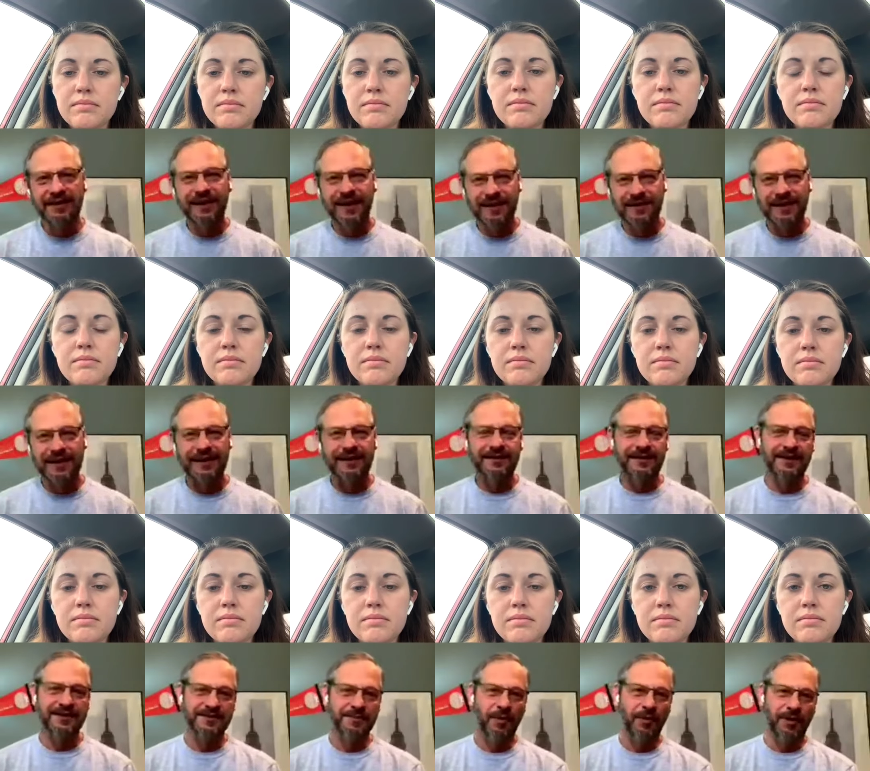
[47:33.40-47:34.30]
Speaker 1: and works
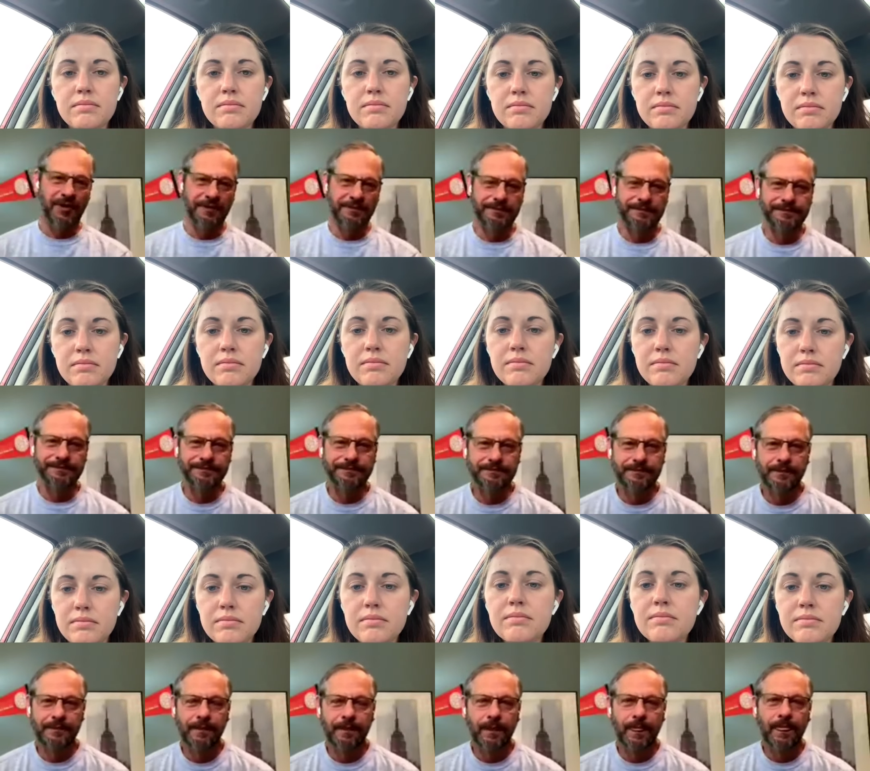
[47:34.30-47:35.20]
better than nothing
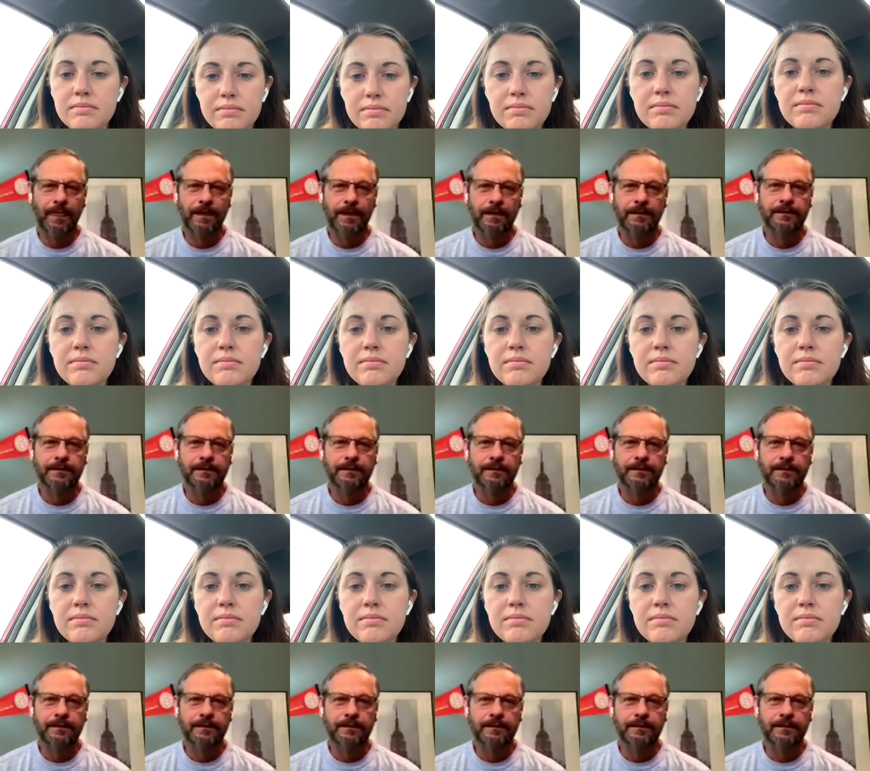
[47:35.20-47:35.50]
at this point.